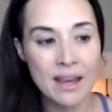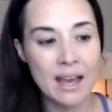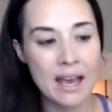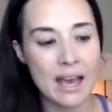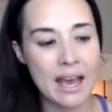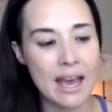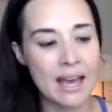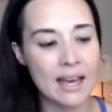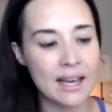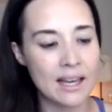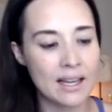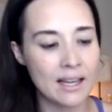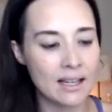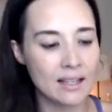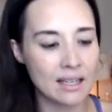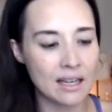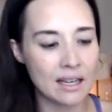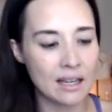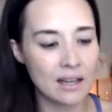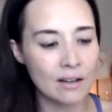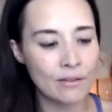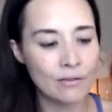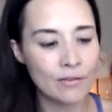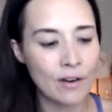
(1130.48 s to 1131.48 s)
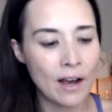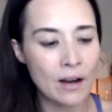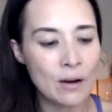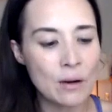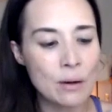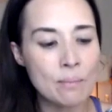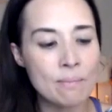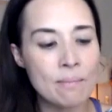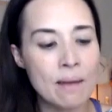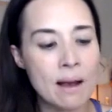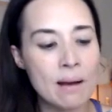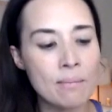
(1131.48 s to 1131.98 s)
And if I
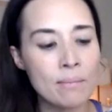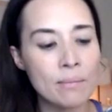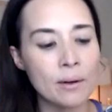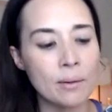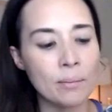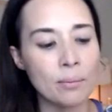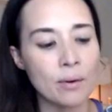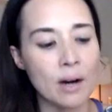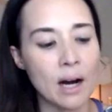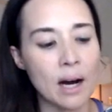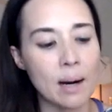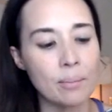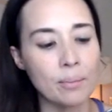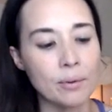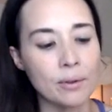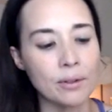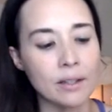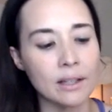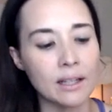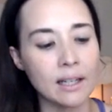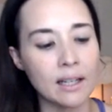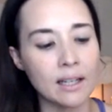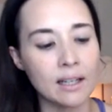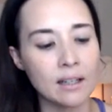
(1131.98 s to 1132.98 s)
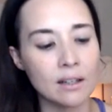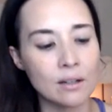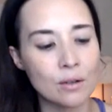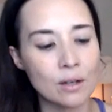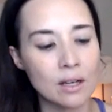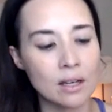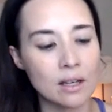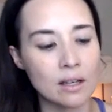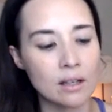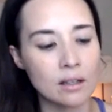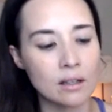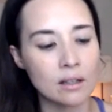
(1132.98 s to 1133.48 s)
remember properly, you
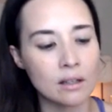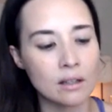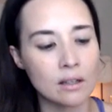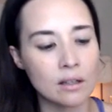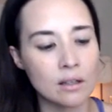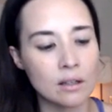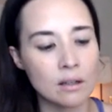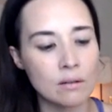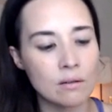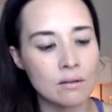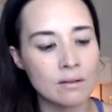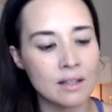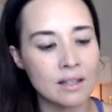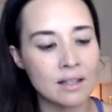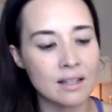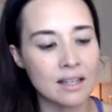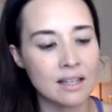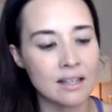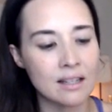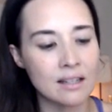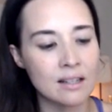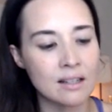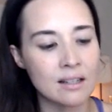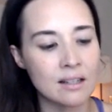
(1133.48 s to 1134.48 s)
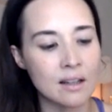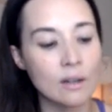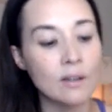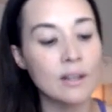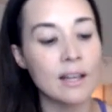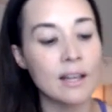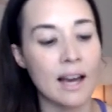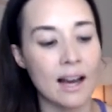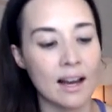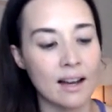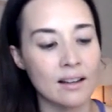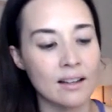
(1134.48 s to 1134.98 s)
can use this in, oh,
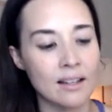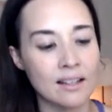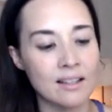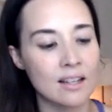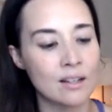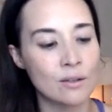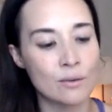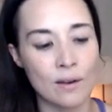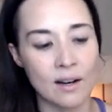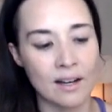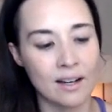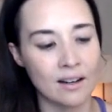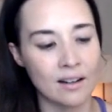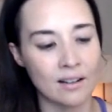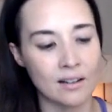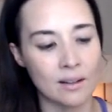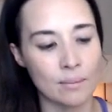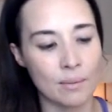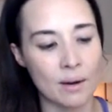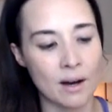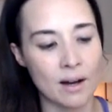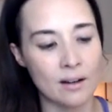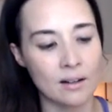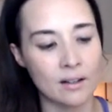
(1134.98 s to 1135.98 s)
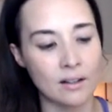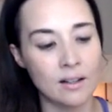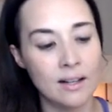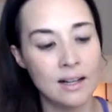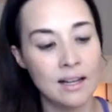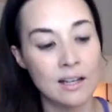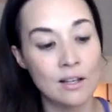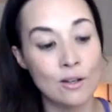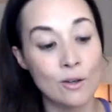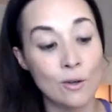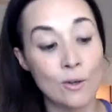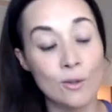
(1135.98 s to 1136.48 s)
yeah, it says right here on the bottle.
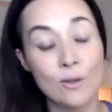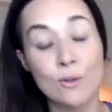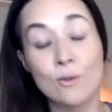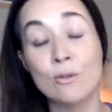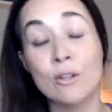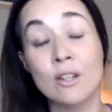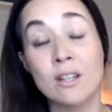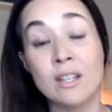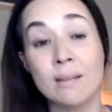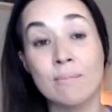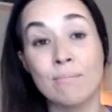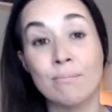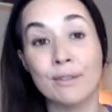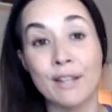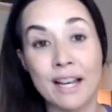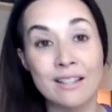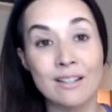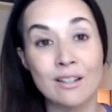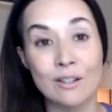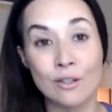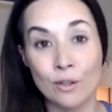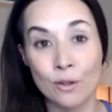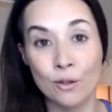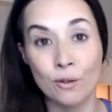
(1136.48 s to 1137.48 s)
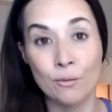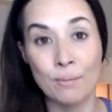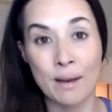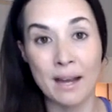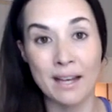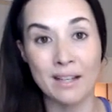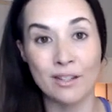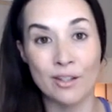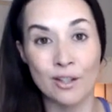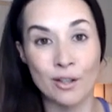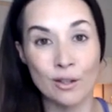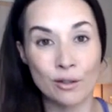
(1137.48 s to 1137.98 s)
You can use this in place of
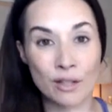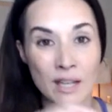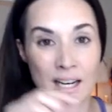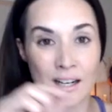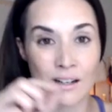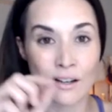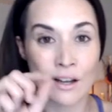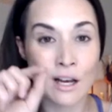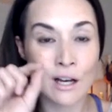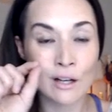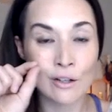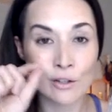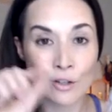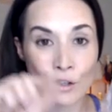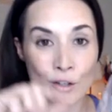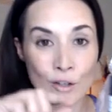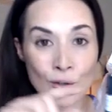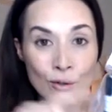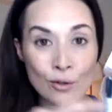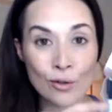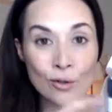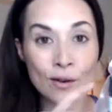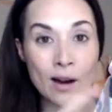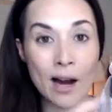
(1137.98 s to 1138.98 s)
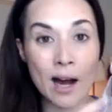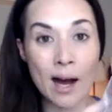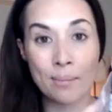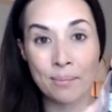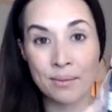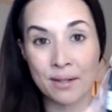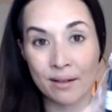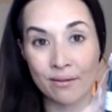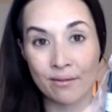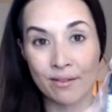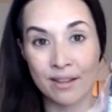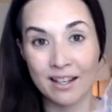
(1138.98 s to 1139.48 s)
toothpaste. So you take two drops
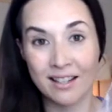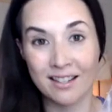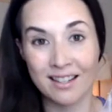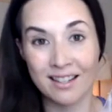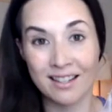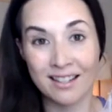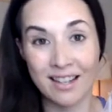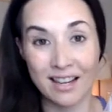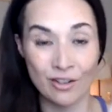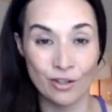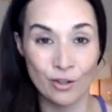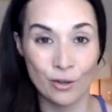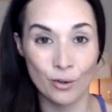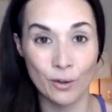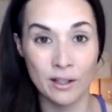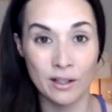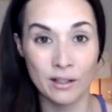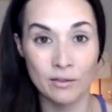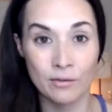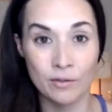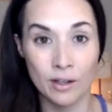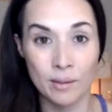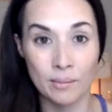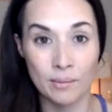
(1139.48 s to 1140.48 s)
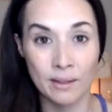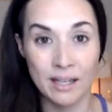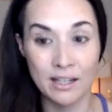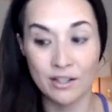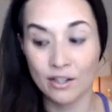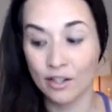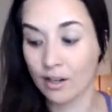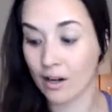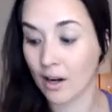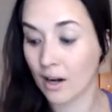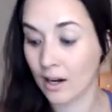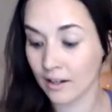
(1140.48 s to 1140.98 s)
of this essential oil
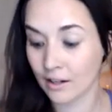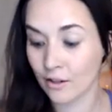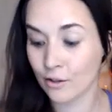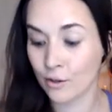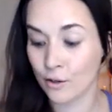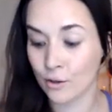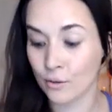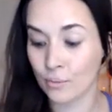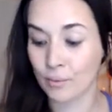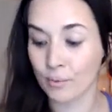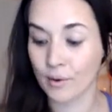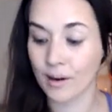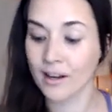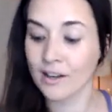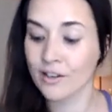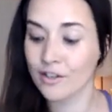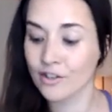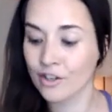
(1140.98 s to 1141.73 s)
formulation on a toothbrush,